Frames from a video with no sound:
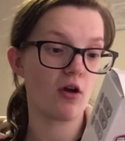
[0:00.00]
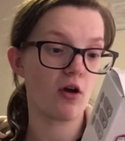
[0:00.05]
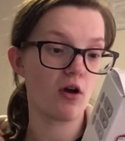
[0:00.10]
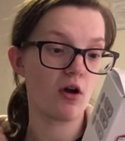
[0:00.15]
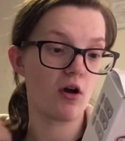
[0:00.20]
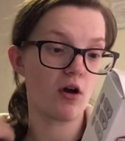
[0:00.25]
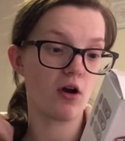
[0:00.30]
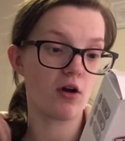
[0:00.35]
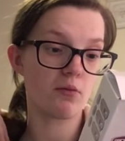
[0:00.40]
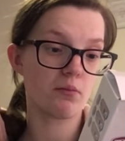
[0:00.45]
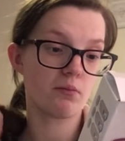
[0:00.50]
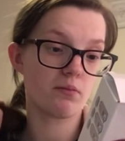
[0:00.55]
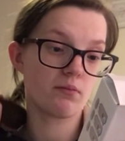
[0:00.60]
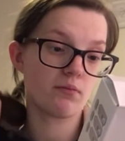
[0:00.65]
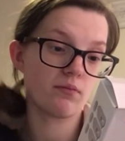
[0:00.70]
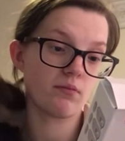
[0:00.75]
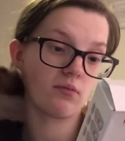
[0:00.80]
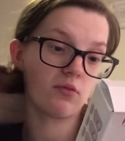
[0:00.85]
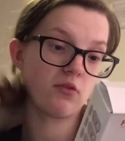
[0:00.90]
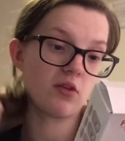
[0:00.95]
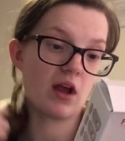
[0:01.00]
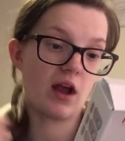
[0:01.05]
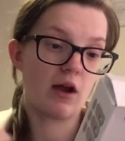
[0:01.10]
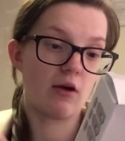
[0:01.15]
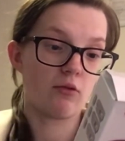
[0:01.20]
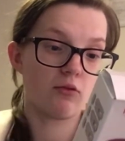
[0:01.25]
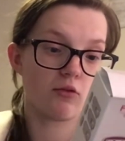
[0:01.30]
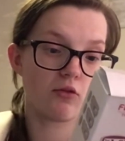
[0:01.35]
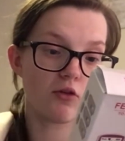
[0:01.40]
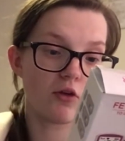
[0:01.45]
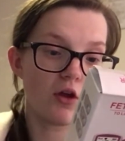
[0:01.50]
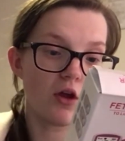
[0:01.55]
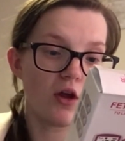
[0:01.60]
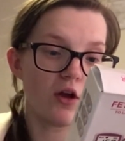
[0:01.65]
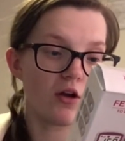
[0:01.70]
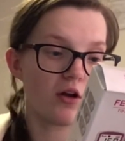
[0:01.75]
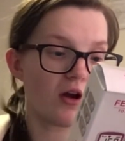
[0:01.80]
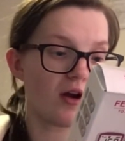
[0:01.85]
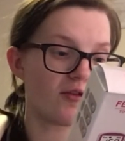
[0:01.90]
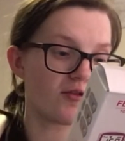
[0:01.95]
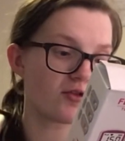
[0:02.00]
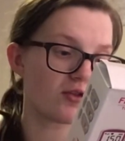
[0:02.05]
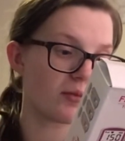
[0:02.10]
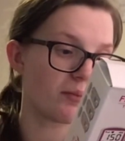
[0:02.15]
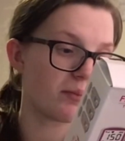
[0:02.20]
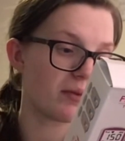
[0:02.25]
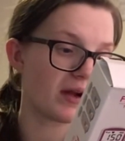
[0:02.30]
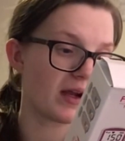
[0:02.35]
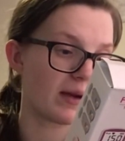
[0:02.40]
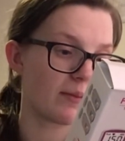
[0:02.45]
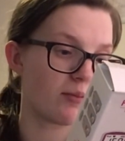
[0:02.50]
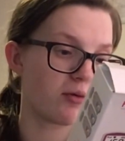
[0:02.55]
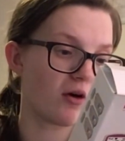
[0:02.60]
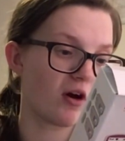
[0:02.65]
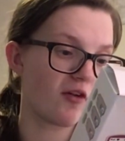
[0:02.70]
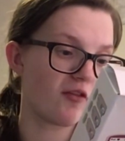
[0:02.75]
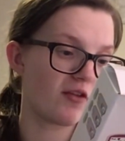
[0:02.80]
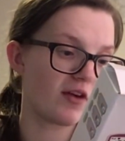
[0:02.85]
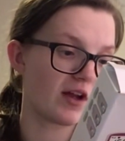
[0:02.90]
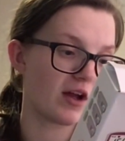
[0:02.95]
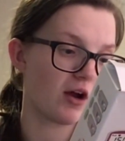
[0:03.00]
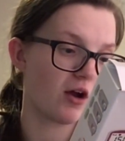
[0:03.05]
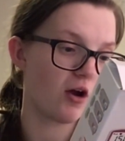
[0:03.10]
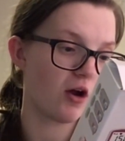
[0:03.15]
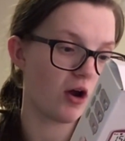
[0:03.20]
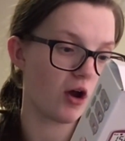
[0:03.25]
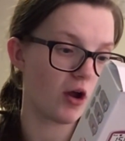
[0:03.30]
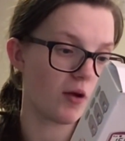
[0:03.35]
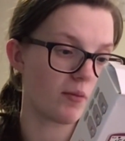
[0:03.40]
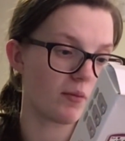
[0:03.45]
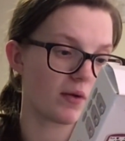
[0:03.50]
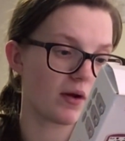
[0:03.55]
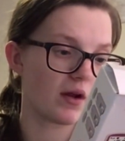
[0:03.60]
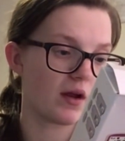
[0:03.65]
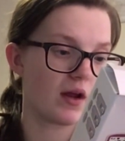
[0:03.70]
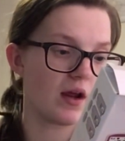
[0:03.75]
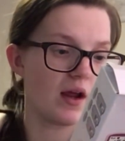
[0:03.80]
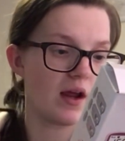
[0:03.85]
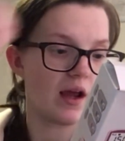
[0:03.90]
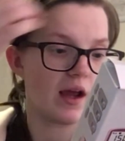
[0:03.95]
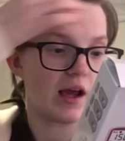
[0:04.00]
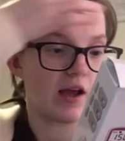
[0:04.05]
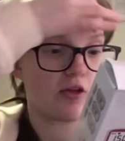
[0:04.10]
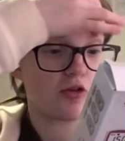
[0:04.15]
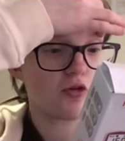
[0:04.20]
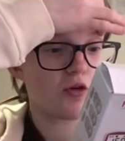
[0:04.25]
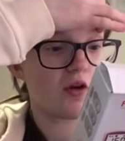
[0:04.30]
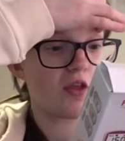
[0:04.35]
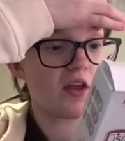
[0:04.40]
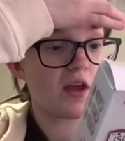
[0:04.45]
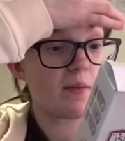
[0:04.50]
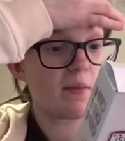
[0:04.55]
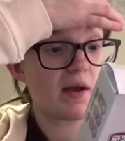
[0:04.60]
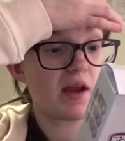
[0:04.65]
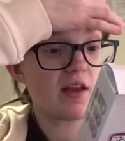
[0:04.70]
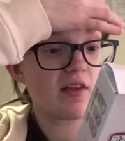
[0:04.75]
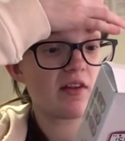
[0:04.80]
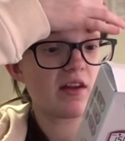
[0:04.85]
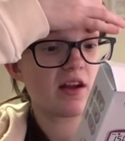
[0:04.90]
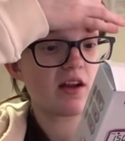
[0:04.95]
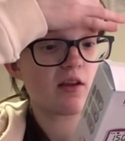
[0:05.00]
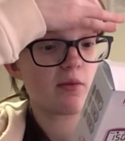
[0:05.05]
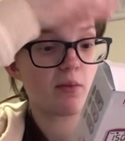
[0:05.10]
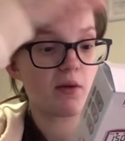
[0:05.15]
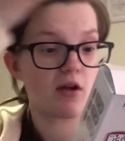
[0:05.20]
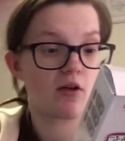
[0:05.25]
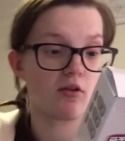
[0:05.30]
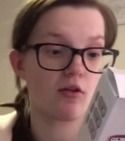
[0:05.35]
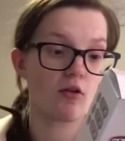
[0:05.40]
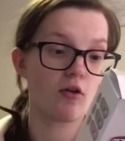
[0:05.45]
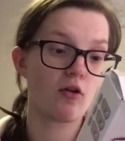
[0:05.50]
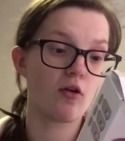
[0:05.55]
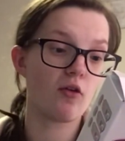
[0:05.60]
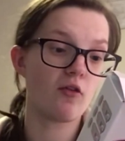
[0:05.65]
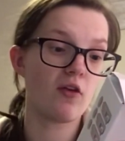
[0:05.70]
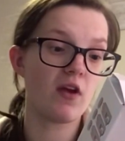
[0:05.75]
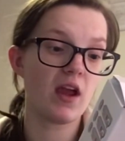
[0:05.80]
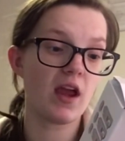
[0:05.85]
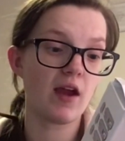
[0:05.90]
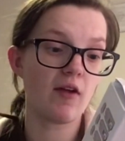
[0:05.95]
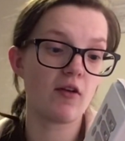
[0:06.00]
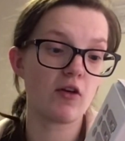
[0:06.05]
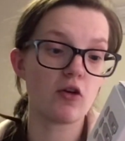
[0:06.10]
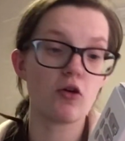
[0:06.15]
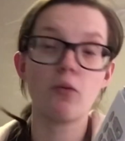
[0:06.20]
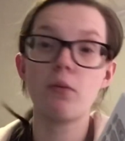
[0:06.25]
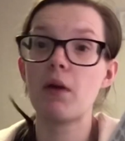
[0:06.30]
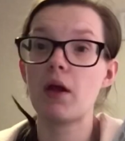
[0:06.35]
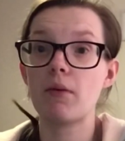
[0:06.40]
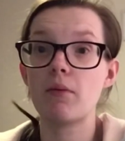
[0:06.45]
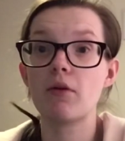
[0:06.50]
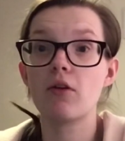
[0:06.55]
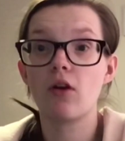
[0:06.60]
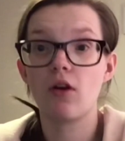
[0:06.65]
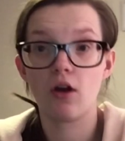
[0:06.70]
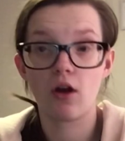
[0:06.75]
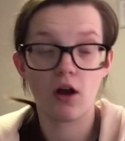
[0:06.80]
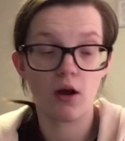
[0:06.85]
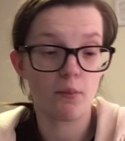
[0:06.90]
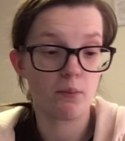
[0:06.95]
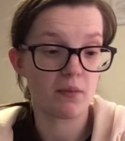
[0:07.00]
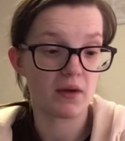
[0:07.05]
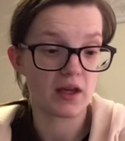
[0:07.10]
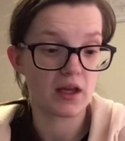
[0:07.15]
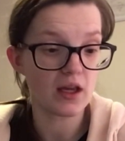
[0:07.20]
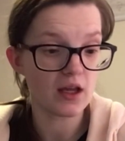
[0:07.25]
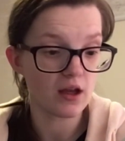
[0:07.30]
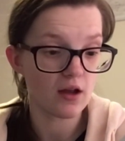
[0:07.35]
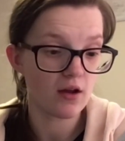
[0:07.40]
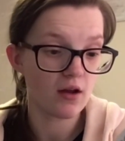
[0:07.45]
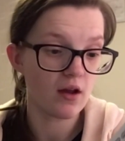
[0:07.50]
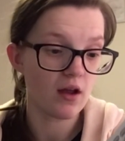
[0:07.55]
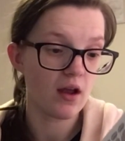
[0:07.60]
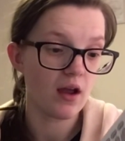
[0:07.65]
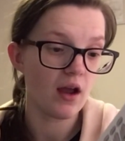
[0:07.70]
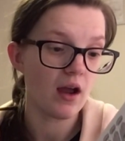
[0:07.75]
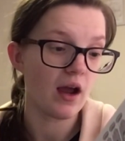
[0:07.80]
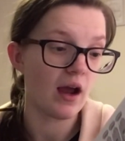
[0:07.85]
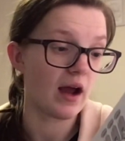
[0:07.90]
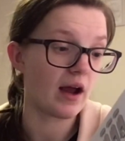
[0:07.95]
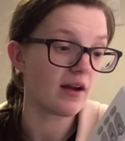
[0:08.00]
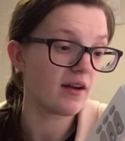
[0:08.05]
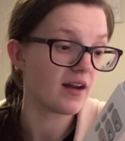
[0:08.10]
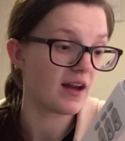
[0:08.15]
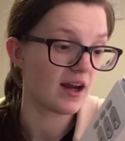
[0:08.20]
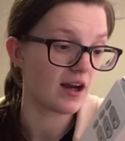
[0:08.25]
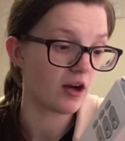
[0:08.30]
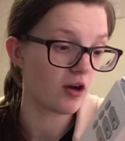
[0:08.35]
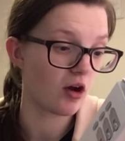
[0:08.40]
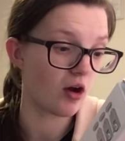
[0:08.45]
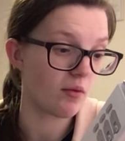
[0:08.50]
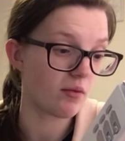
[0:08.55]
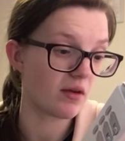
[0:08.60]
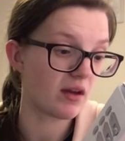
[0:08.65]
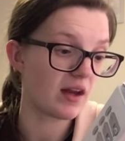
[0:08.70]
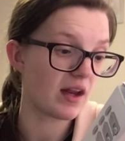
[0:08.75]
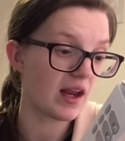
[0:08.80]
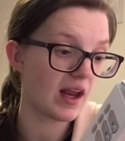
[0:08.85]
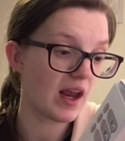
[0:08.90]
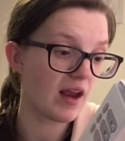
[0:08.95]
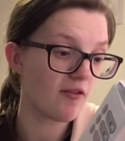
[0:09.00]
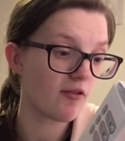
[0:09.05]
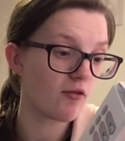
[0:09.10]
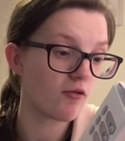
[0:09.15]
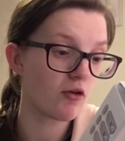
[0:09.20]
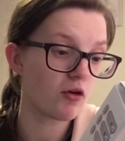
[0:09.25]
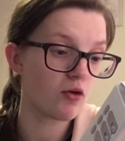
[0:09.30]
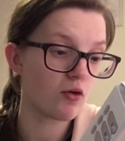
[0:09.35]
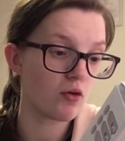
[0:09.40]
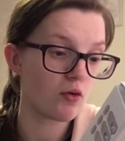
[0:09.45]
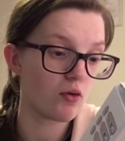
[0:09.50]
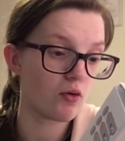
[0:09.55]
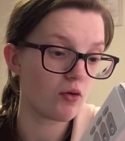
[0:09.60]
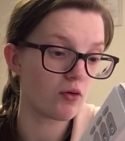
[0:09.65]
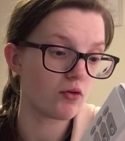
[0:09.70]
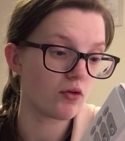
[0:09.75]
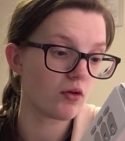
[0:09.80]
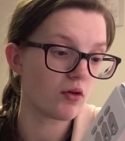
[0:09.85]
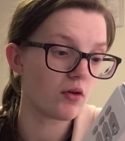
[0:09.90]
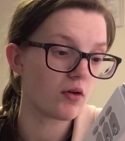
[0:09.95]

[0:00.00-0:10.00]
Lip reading: heart sounds comfortably and privately at home. Enjoy the amazing experience of hearing your baby's heartbeat and hiccups, and even record